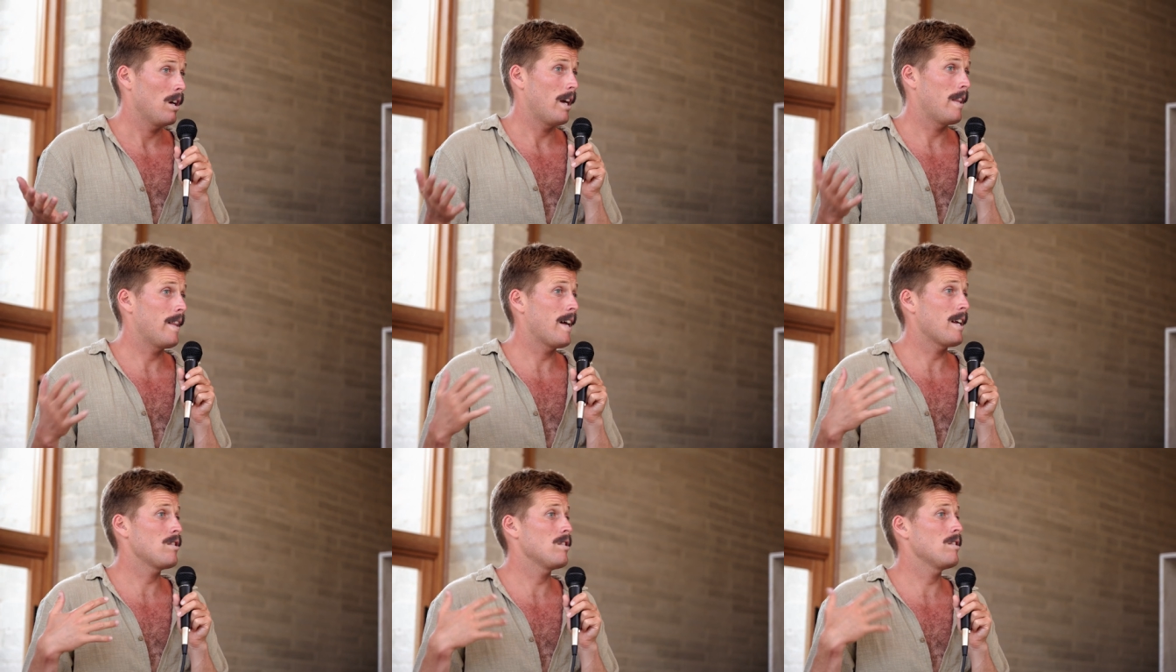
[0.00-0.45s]

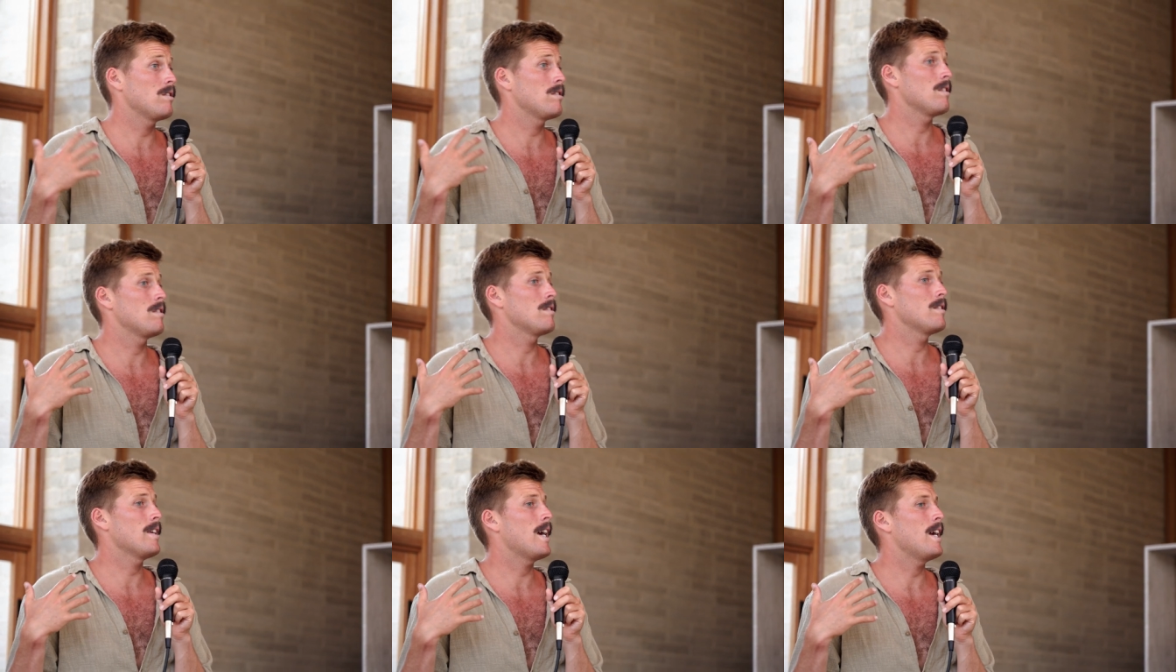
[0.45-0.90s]
and that's just
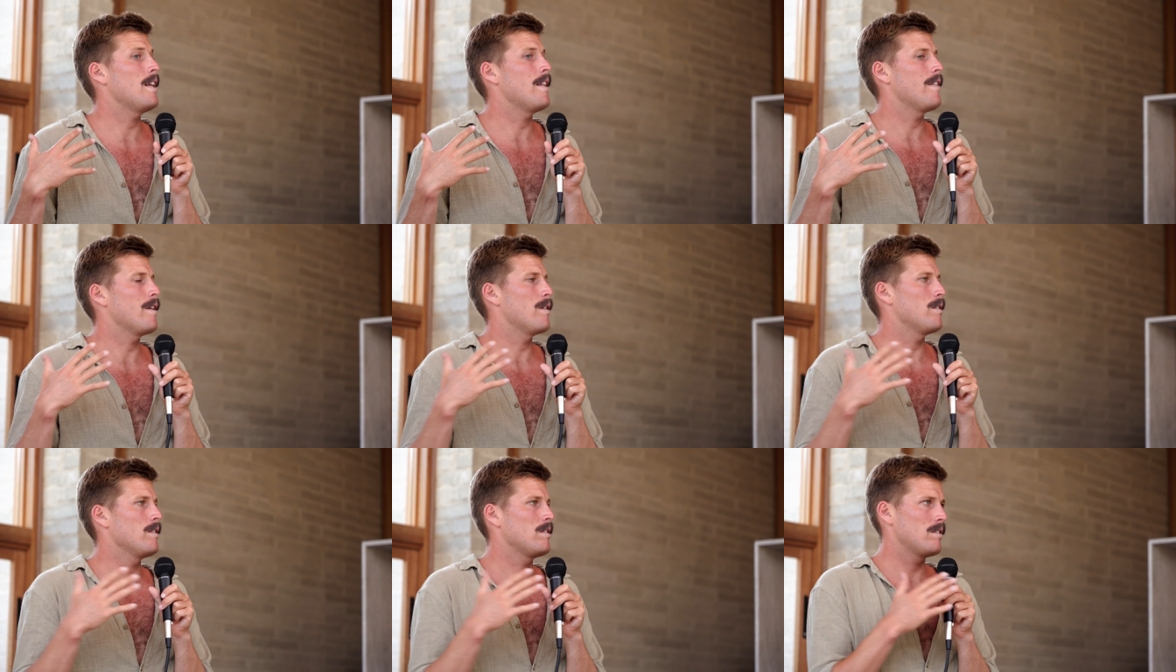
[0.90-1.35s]
to say
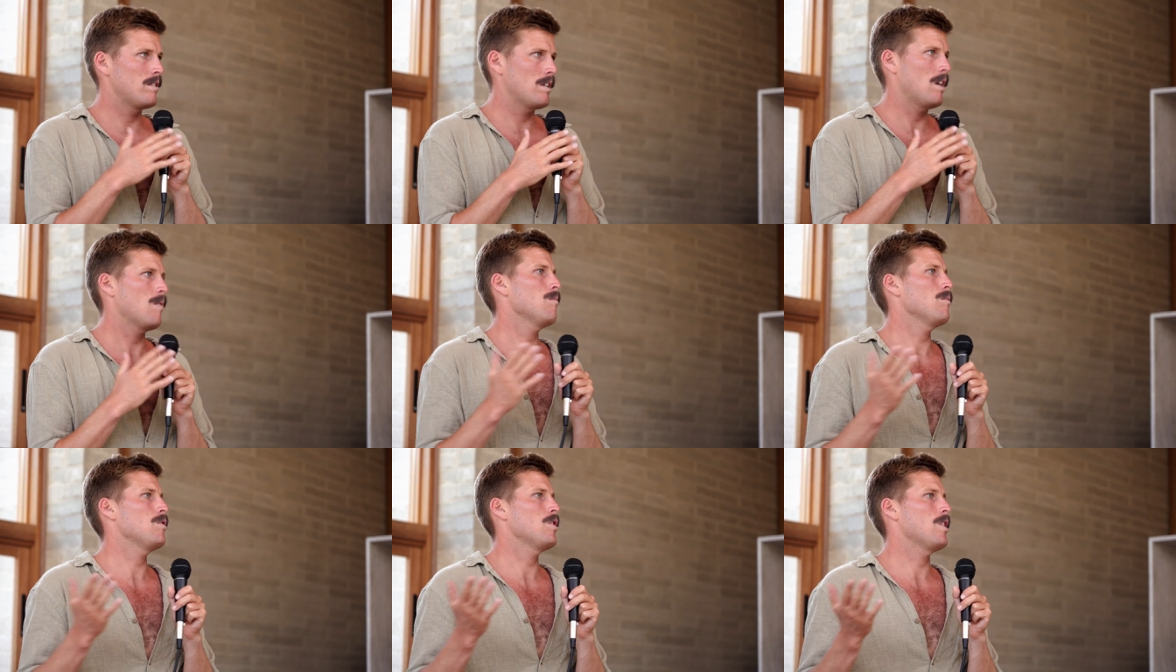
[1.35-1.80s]
that there is
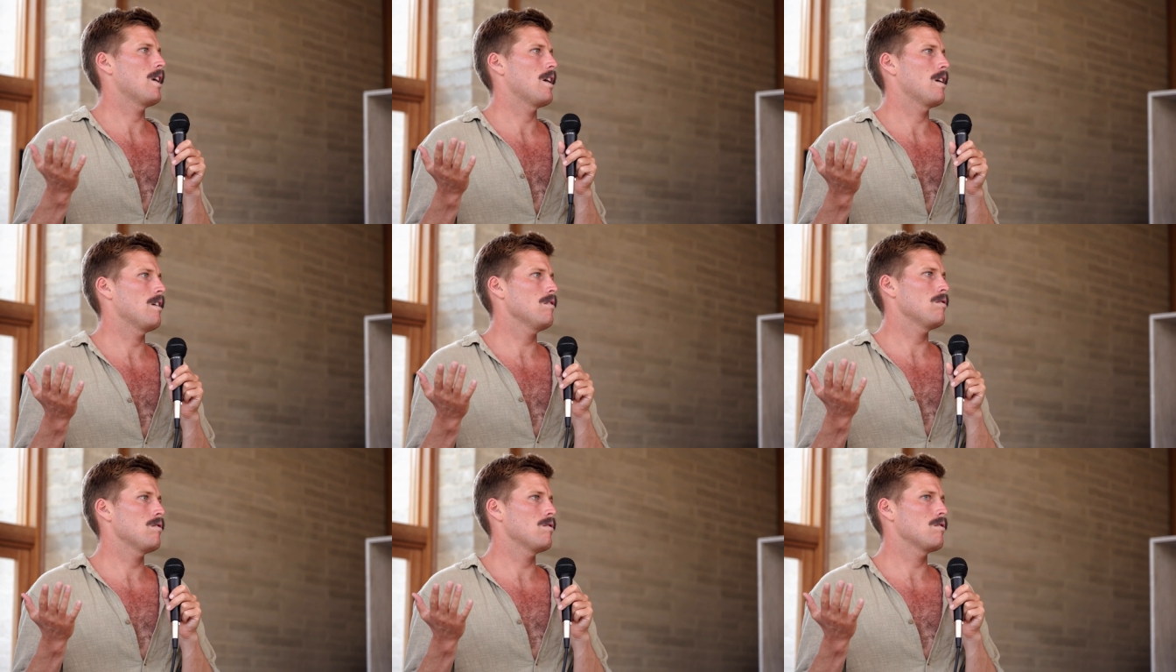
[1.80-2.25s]
some
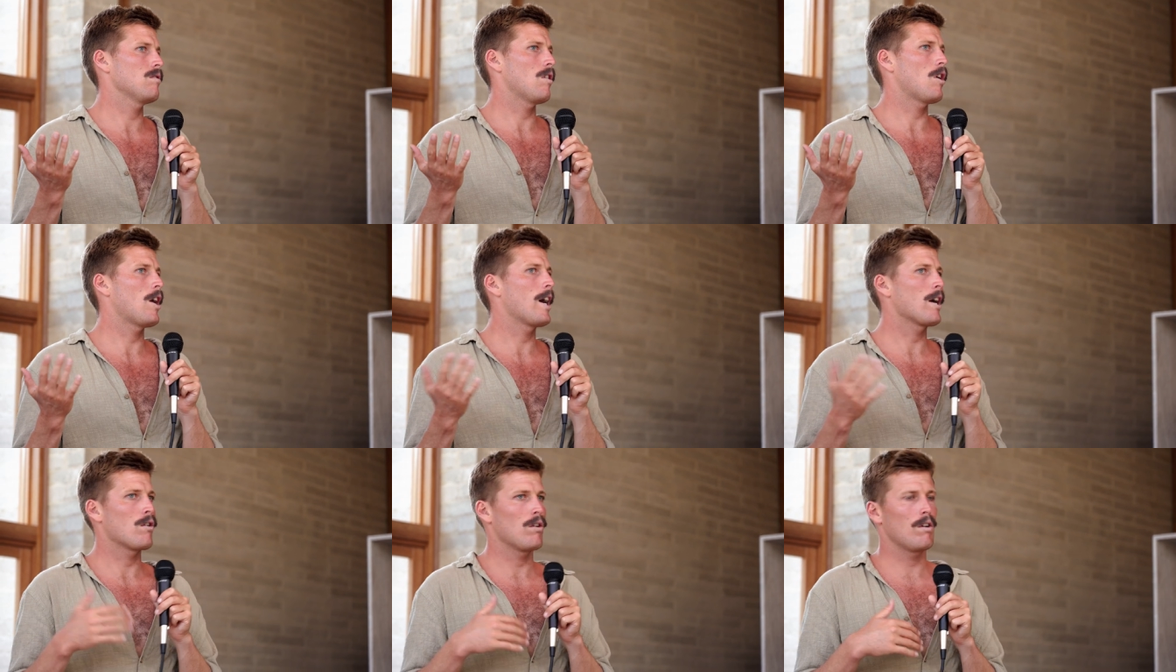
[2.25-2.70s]
chance
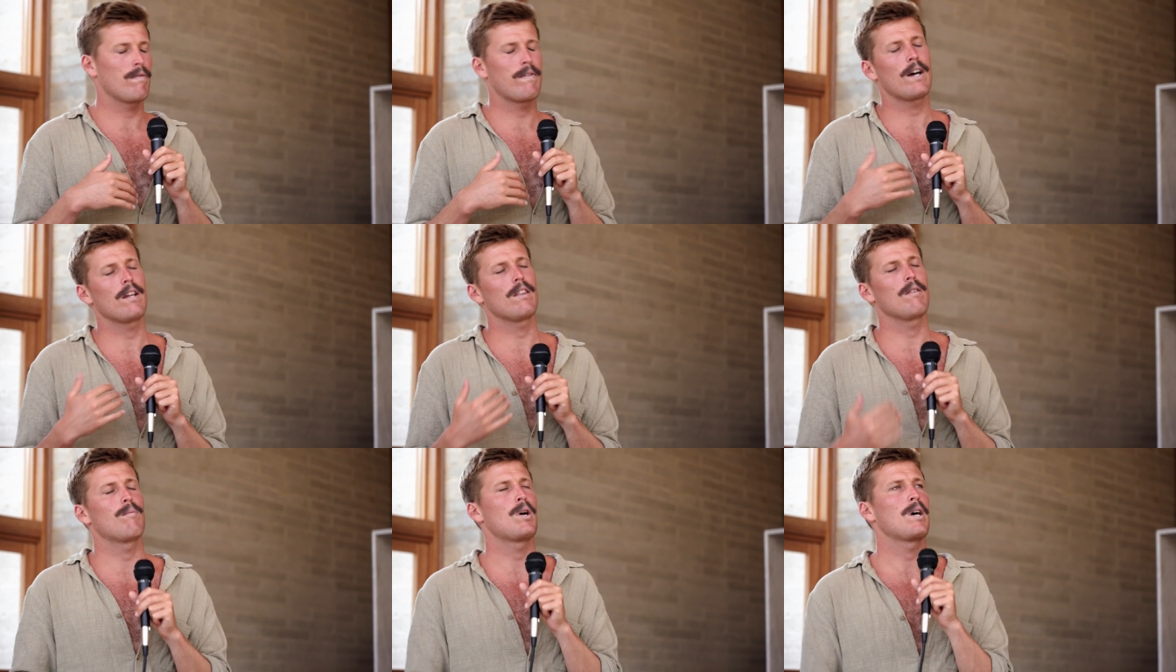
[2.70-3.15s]
I could have
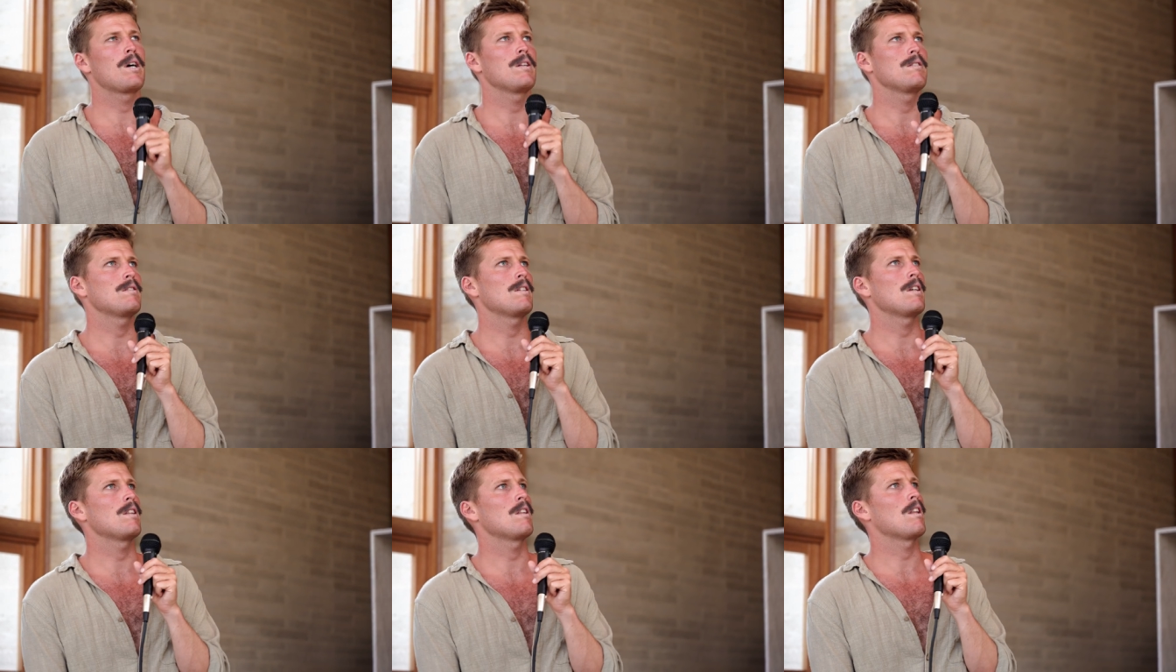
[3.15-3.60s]
had the
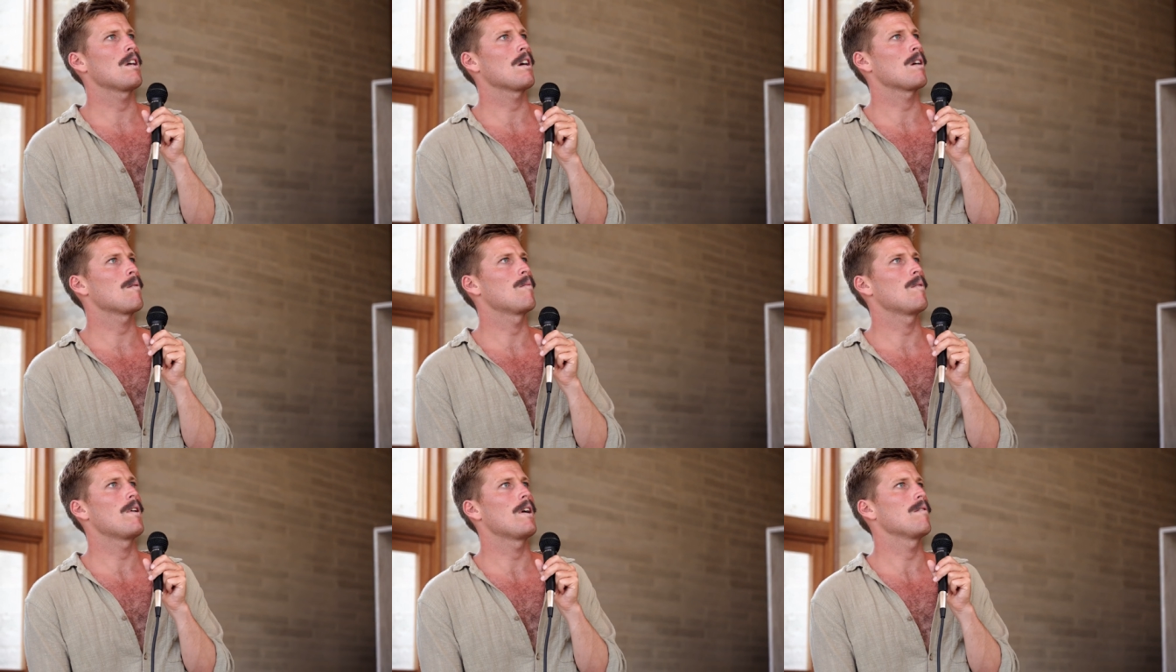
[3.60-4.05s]
mindset that
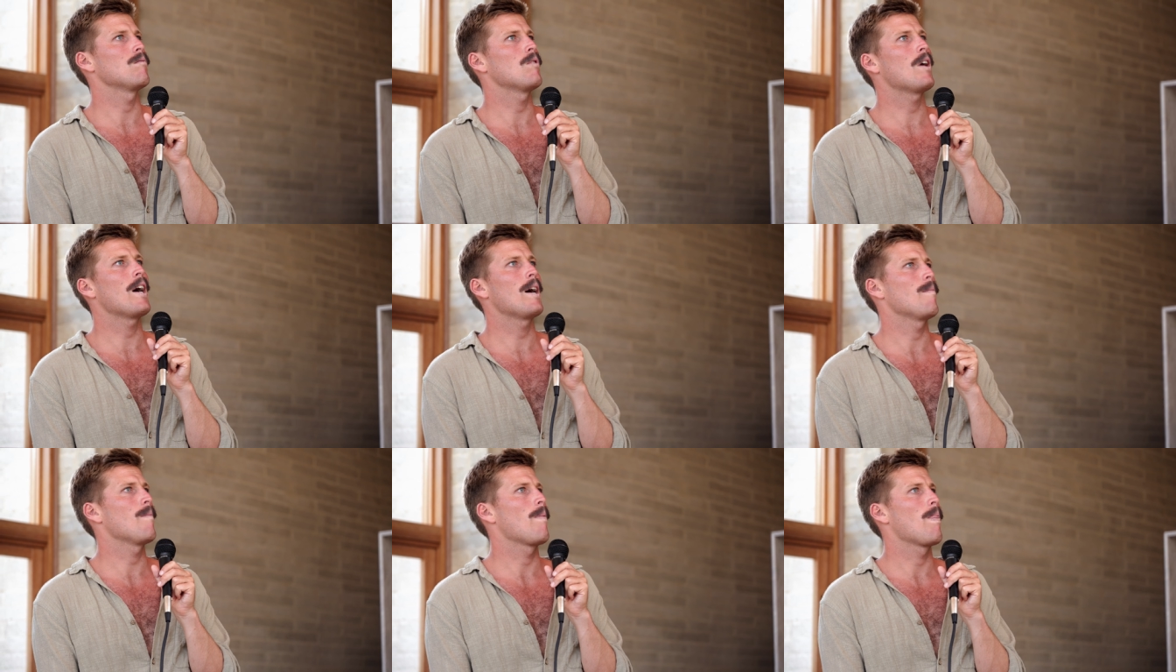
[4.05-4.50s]
I am
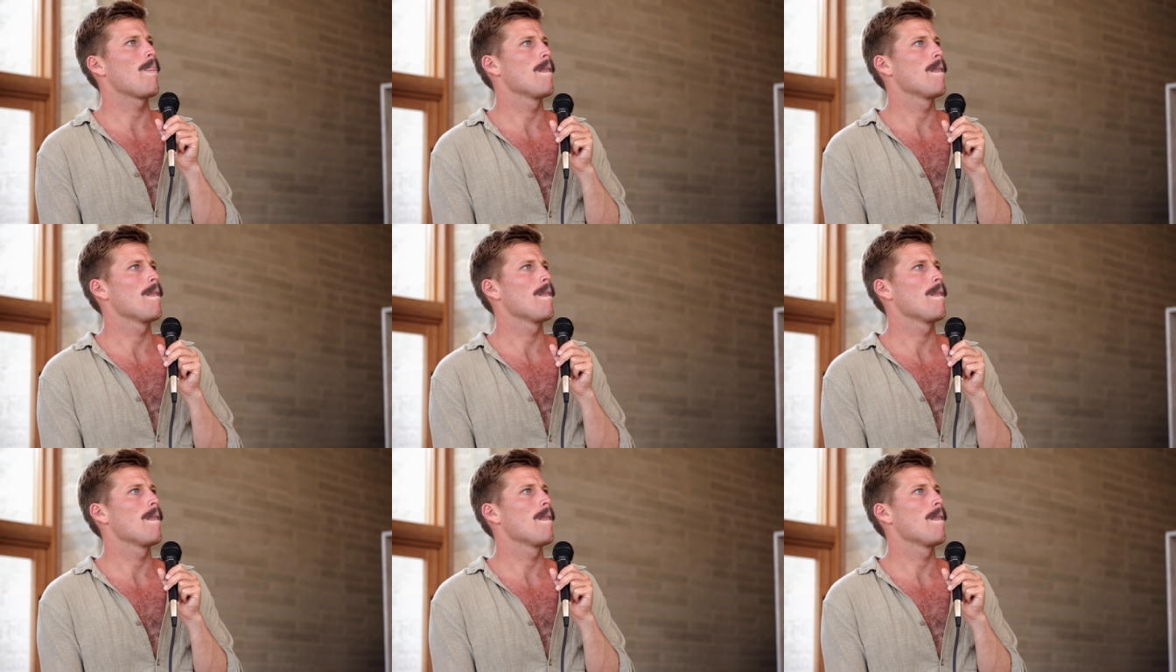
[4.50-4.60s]
right.